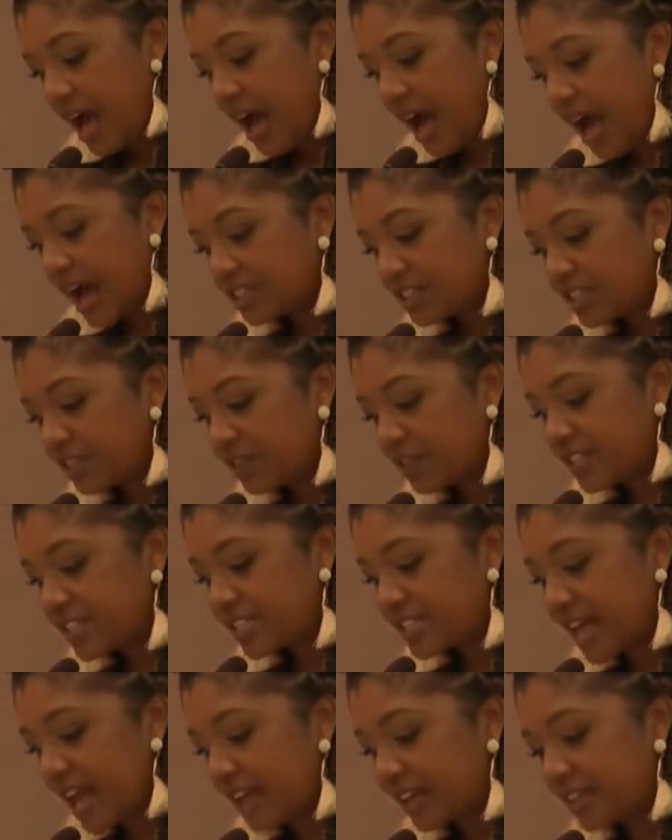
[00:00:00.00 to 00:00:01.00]

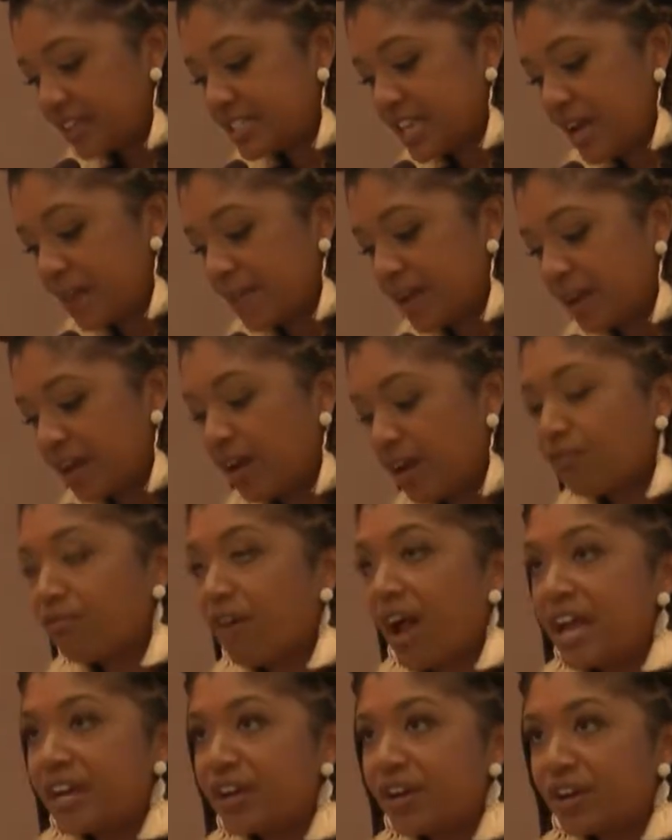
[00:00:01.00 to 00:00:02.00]
Activist, academic,
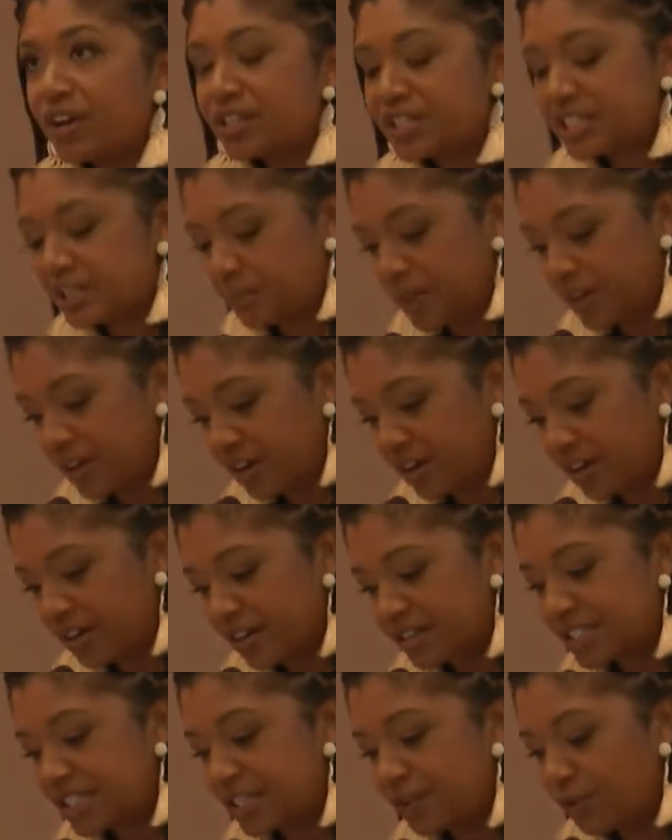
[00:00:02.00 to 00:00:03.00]
writer,
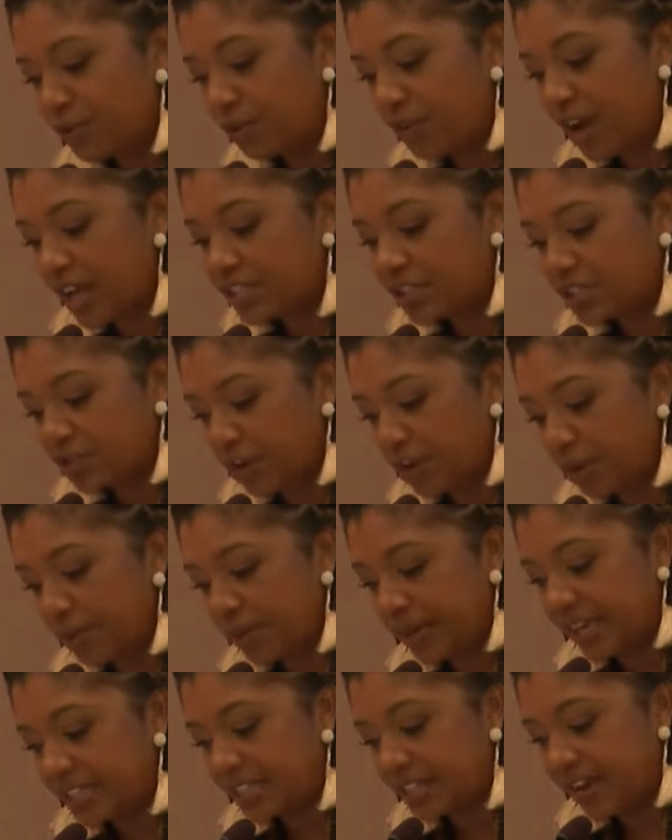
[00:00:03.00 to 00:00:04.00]
speaker, civil rights
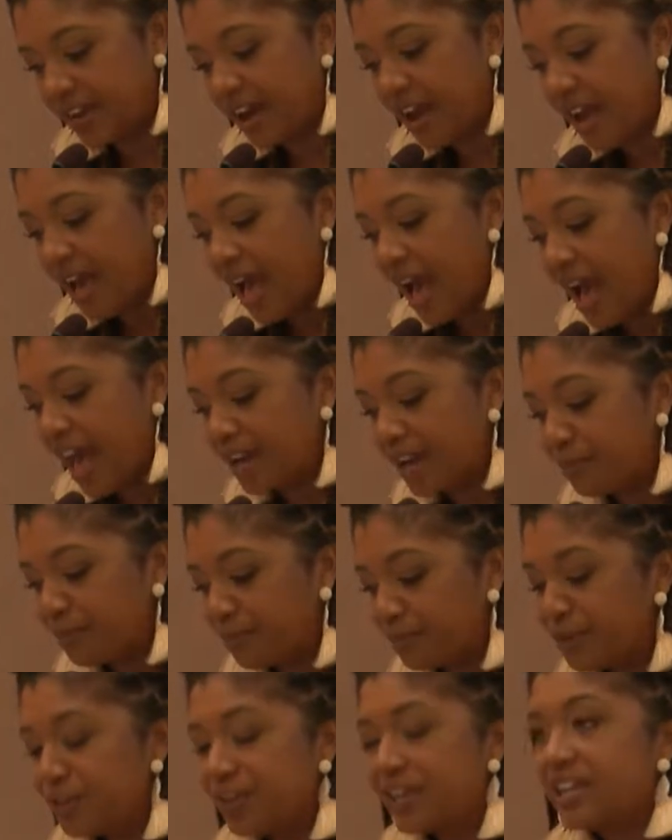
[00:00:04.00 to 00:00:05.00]
trailblazer, and a
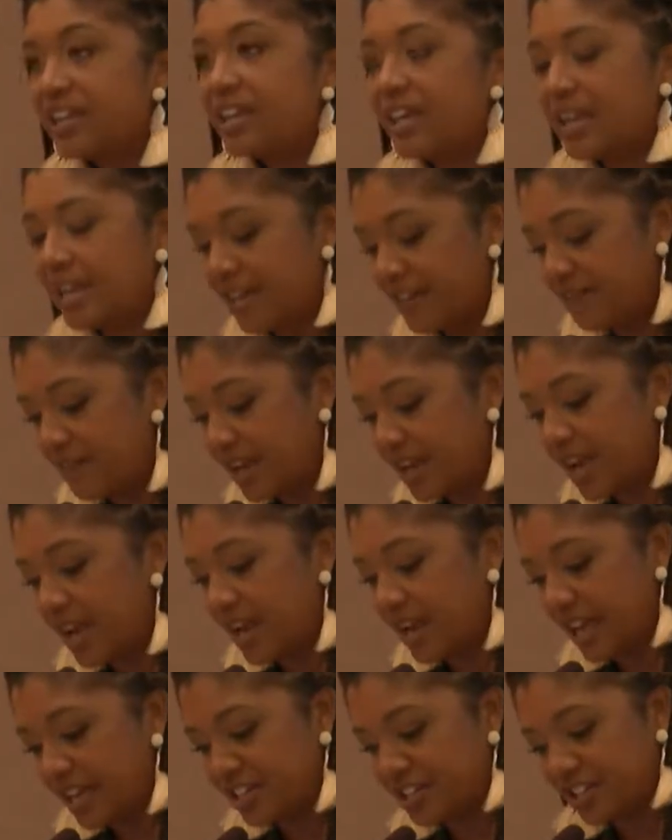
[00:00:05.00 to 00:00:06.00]
Bermudian living
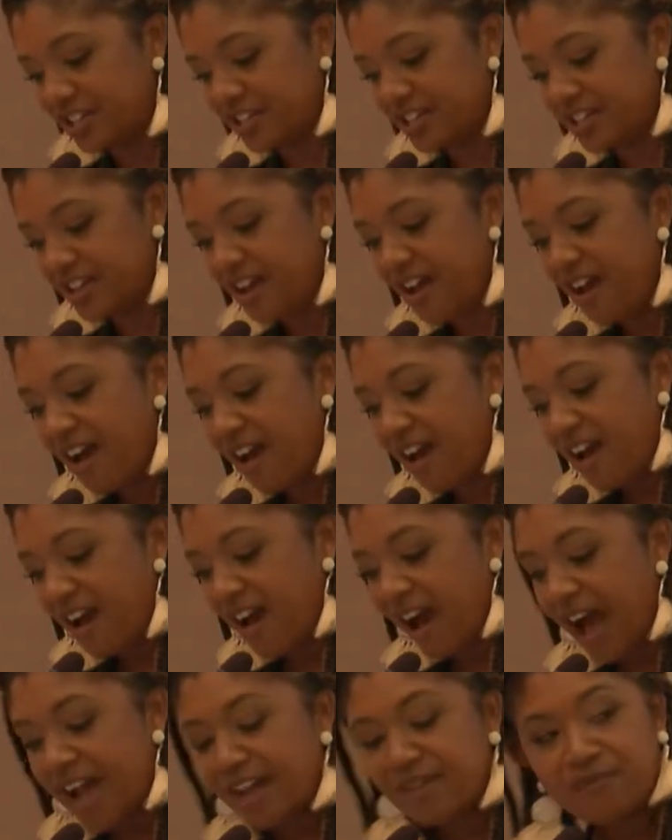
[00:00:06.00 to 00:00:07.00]
legend.
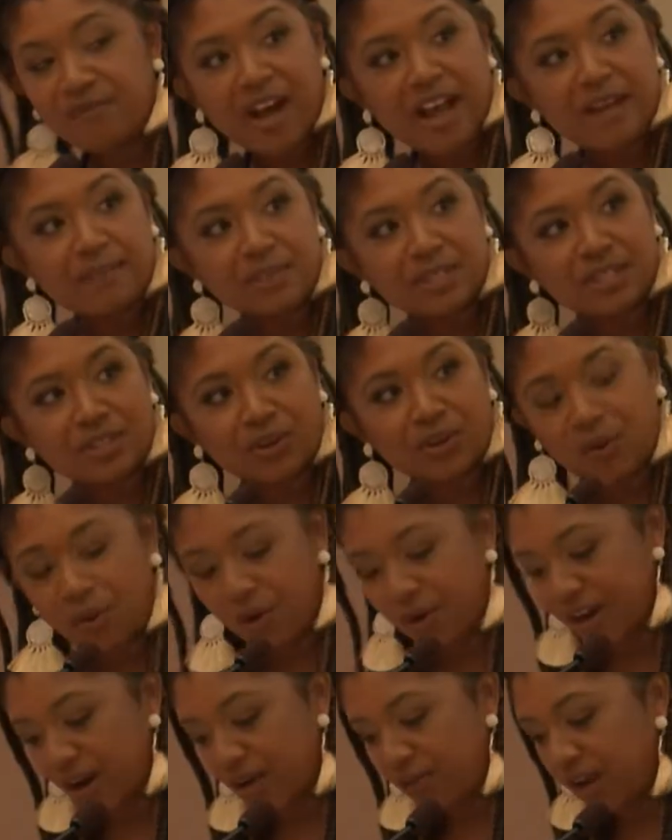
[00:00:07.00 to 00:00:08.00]
I invite Mr.
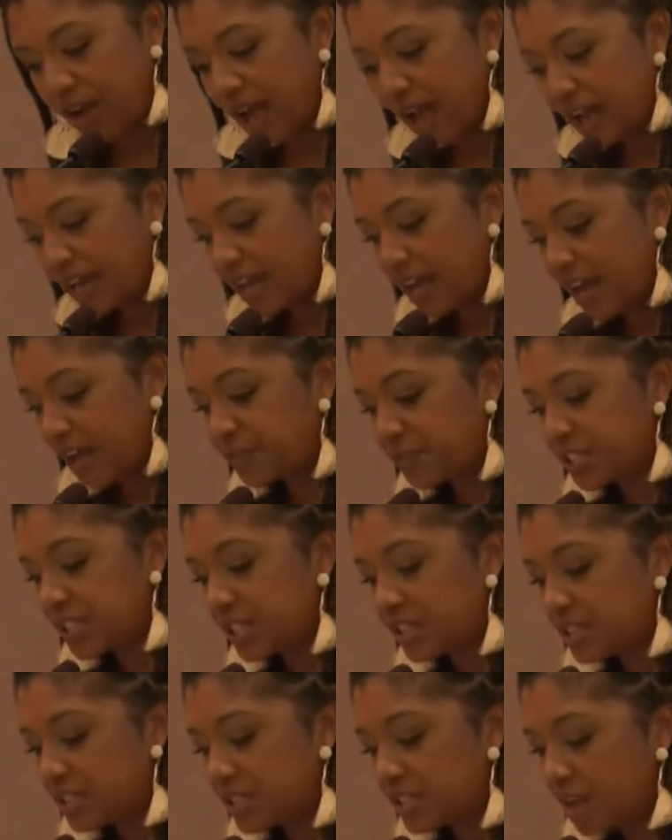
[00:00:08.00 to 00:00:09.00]
Cordell Riley of
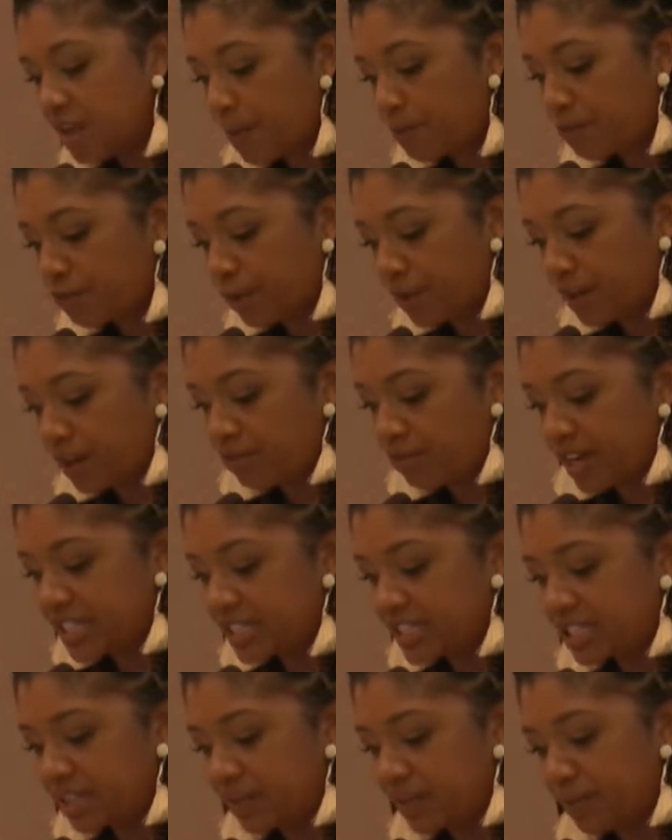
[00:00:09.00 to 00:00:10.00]
Citizens Uprooting
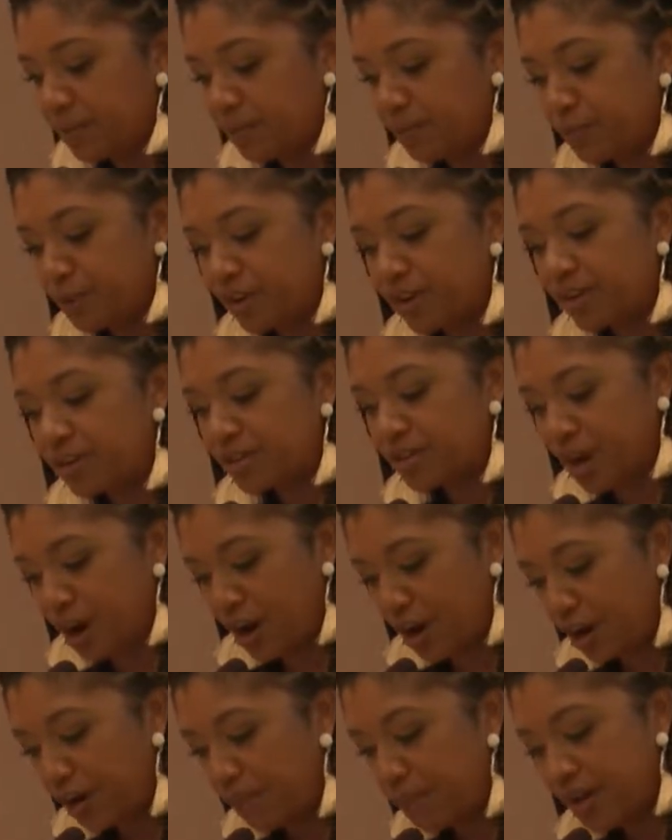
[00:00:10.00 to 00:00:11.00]
Racism in Bermuda,
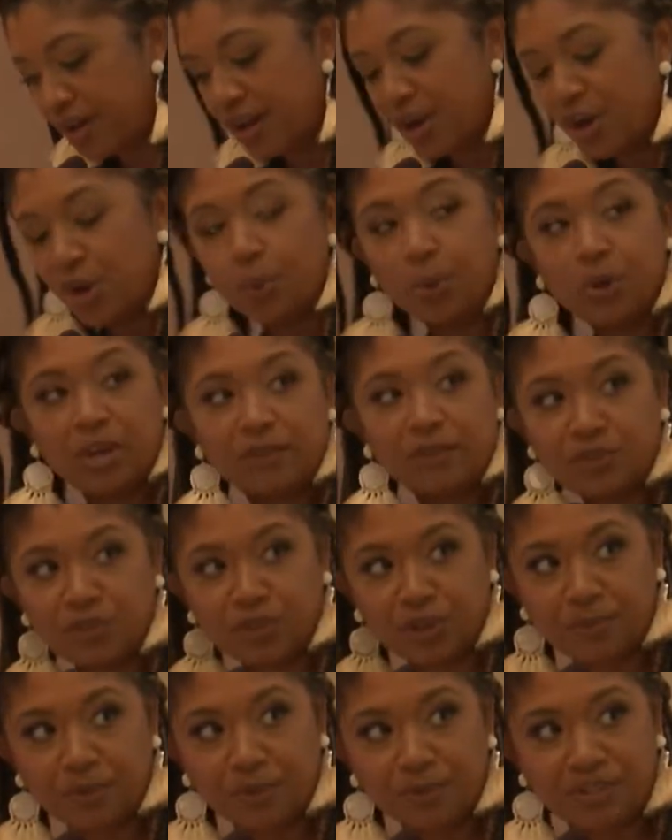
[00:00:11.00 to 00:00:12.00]
CURB, who will give
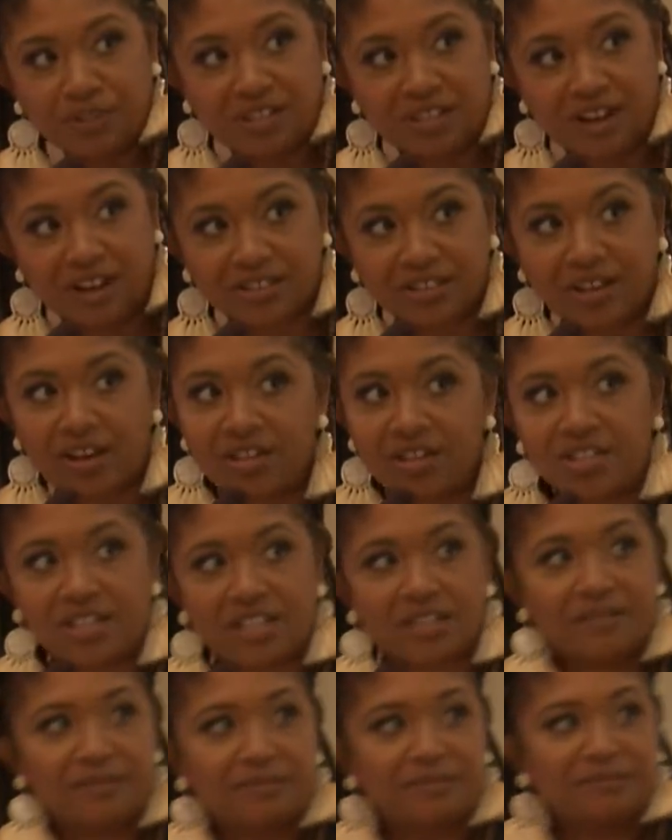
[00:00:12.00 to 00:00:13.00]
tribute to Dr.
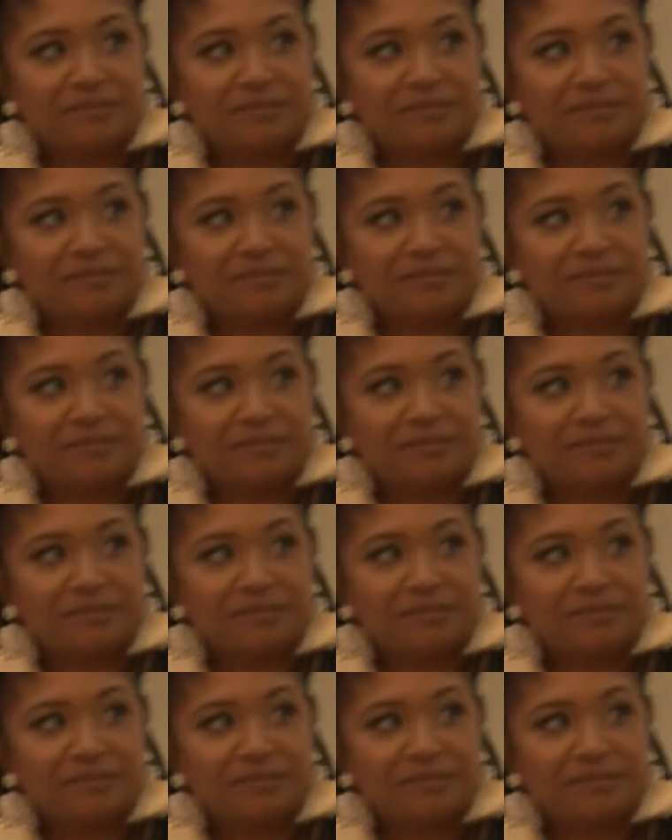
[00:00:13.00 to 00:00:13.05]
Hodgson.